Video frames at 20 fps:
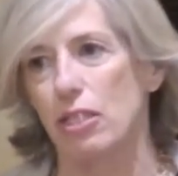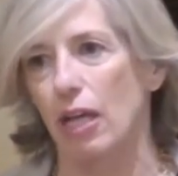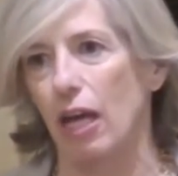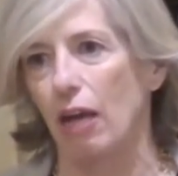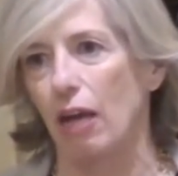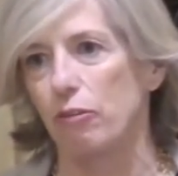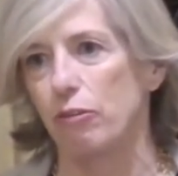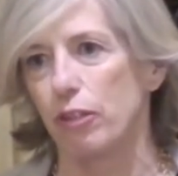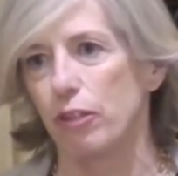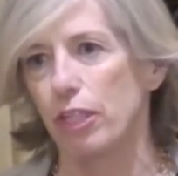
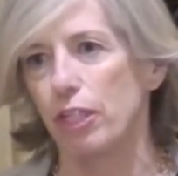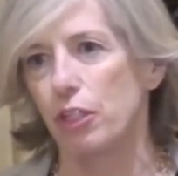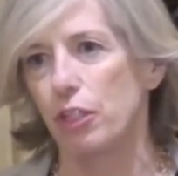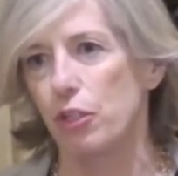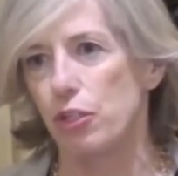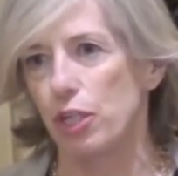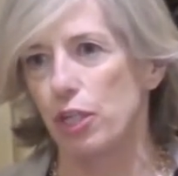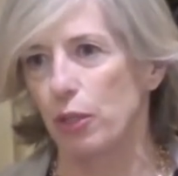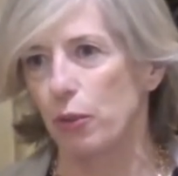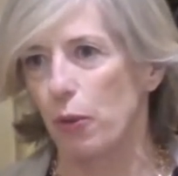a very
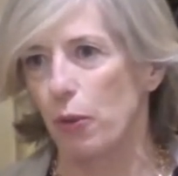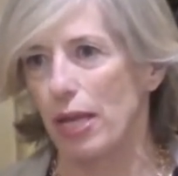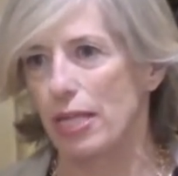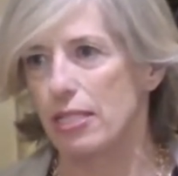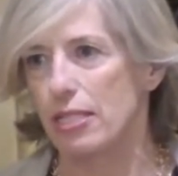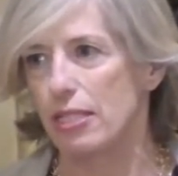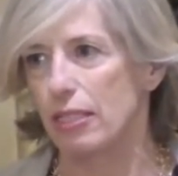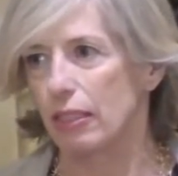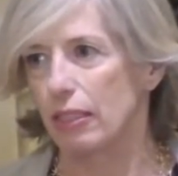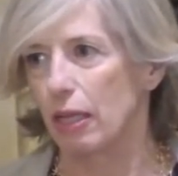crucial
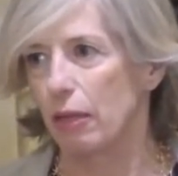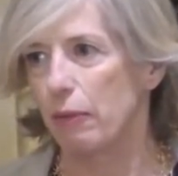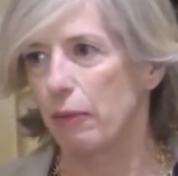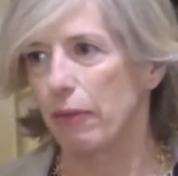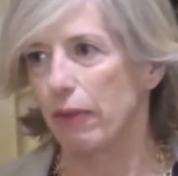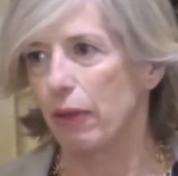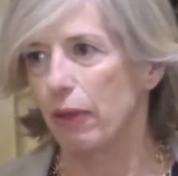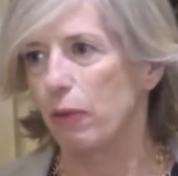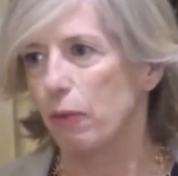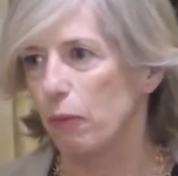question, I
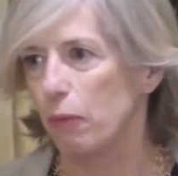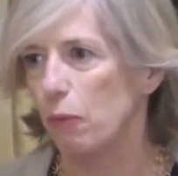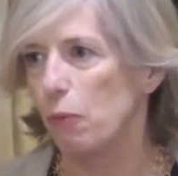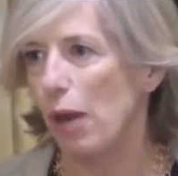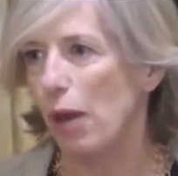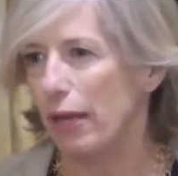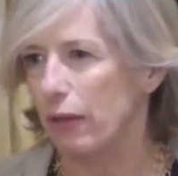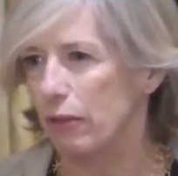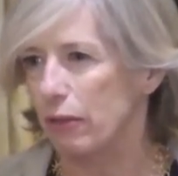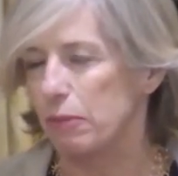think
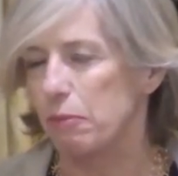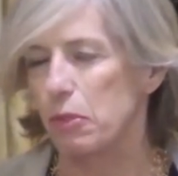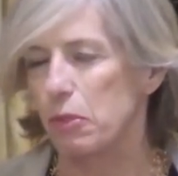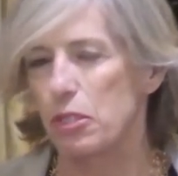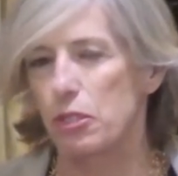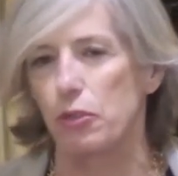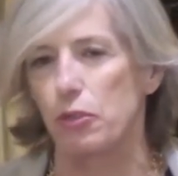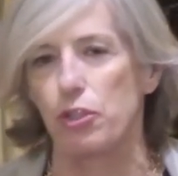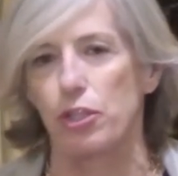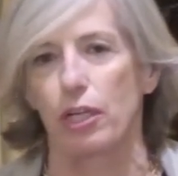one of the
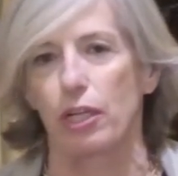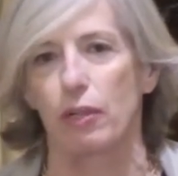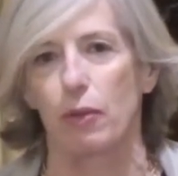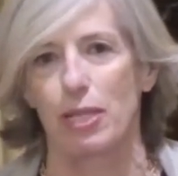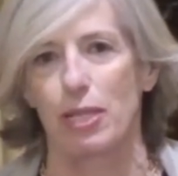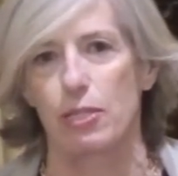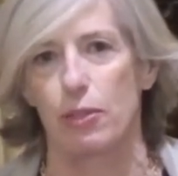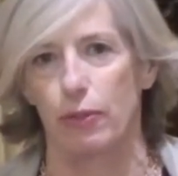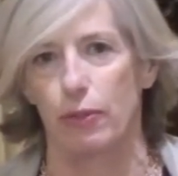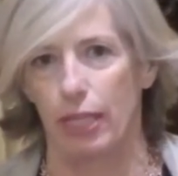most crucial
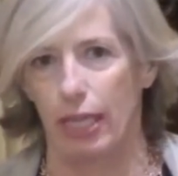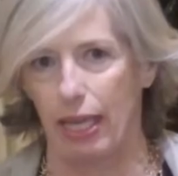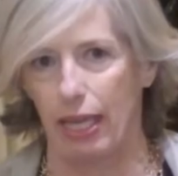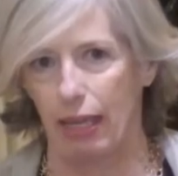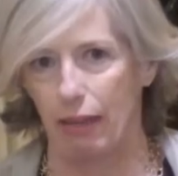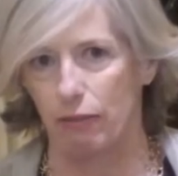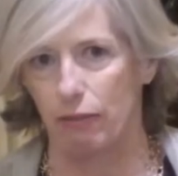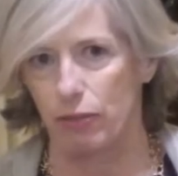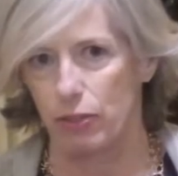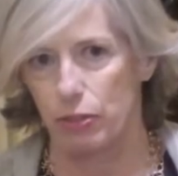questions we
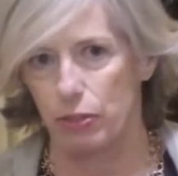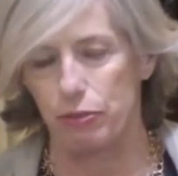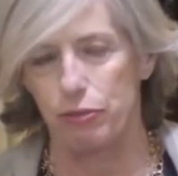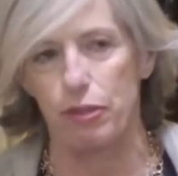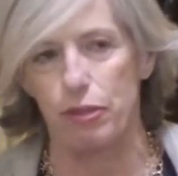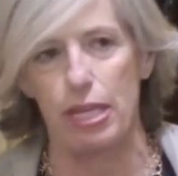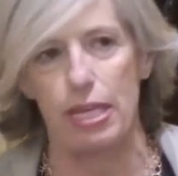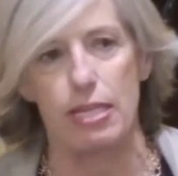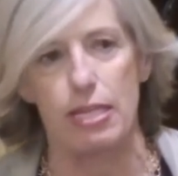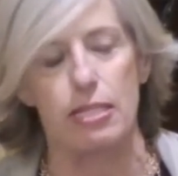have to
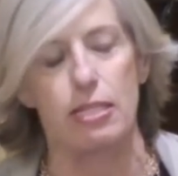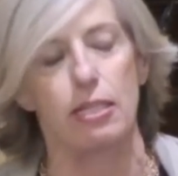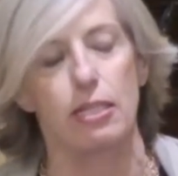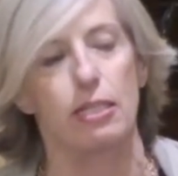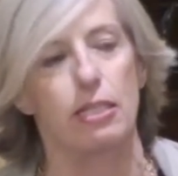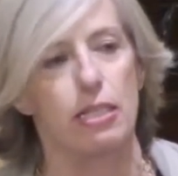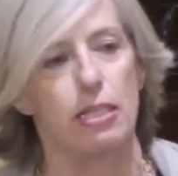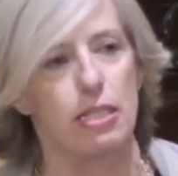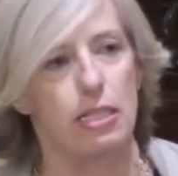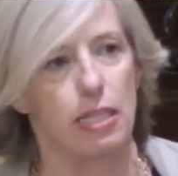face
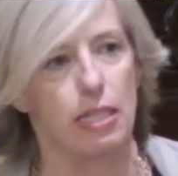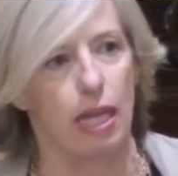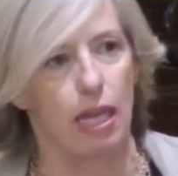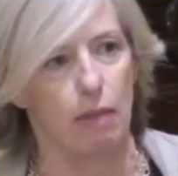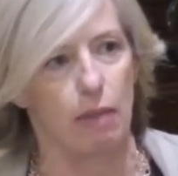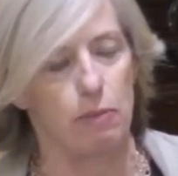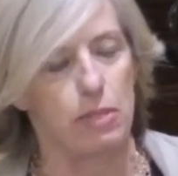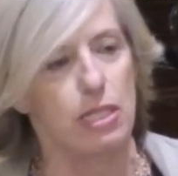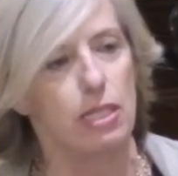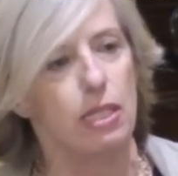in these
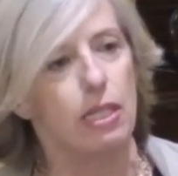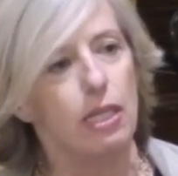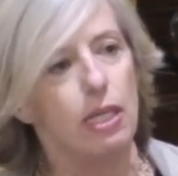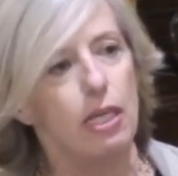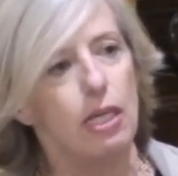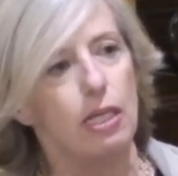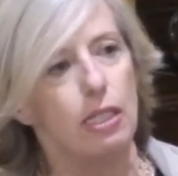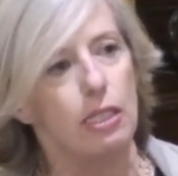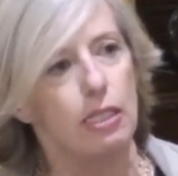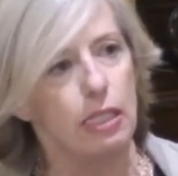times.
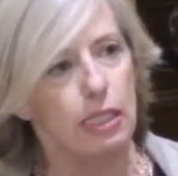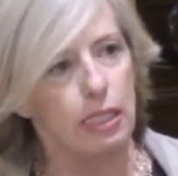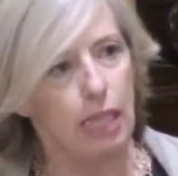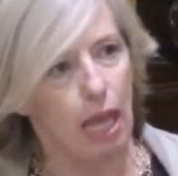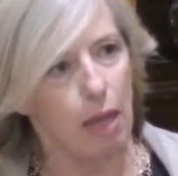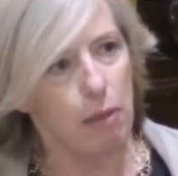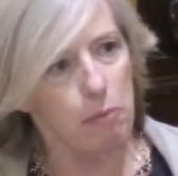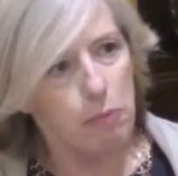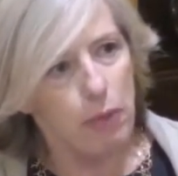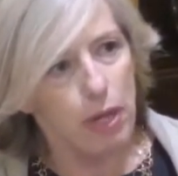The
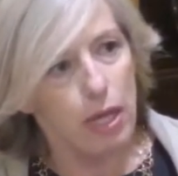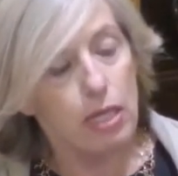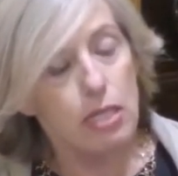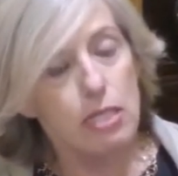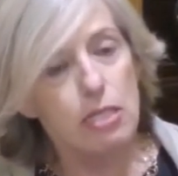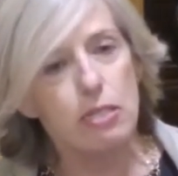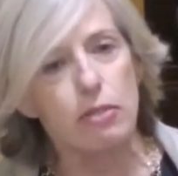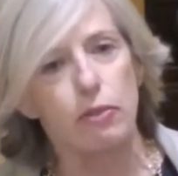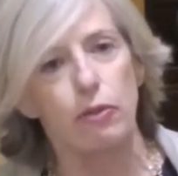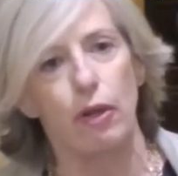
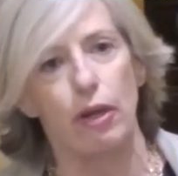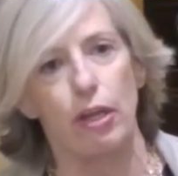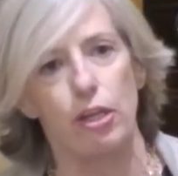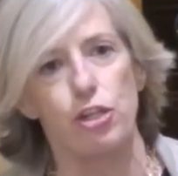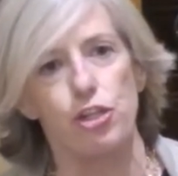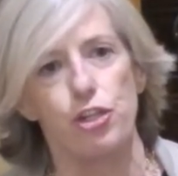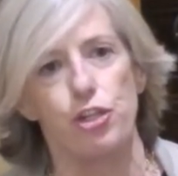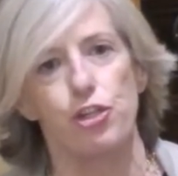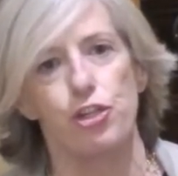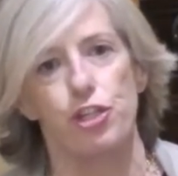complex
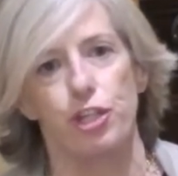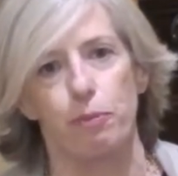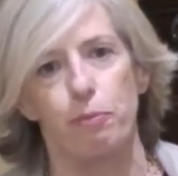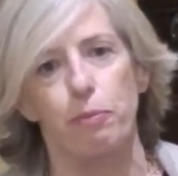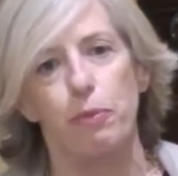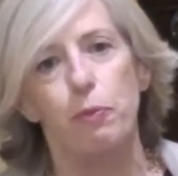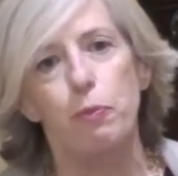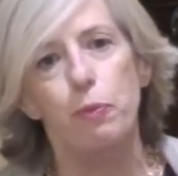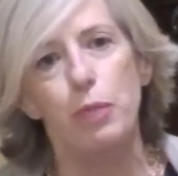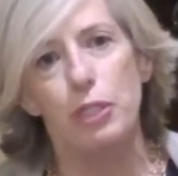relationship
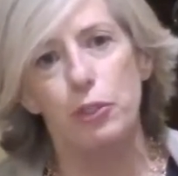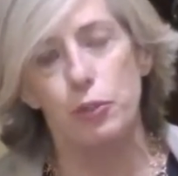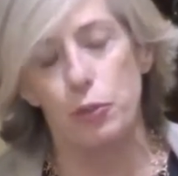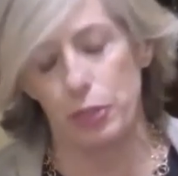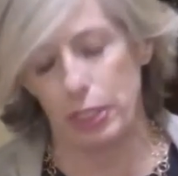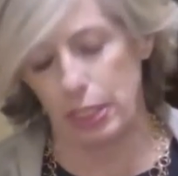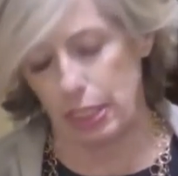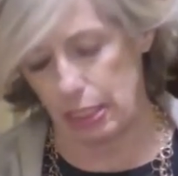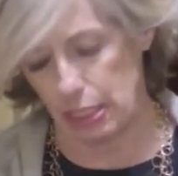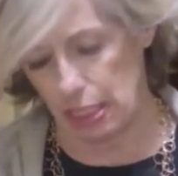
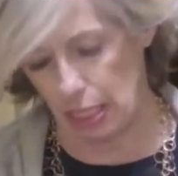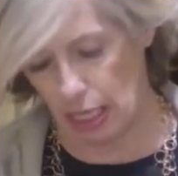between